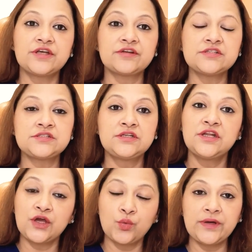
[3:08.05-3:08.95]
there is
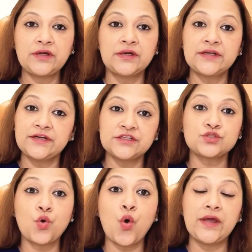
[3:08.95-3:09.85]
liquid content,
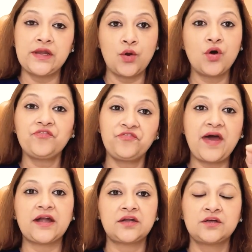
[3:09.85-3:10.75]
is oil or
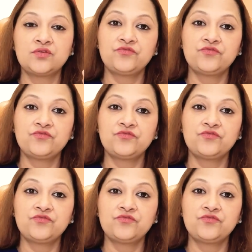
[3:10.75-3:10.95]
fat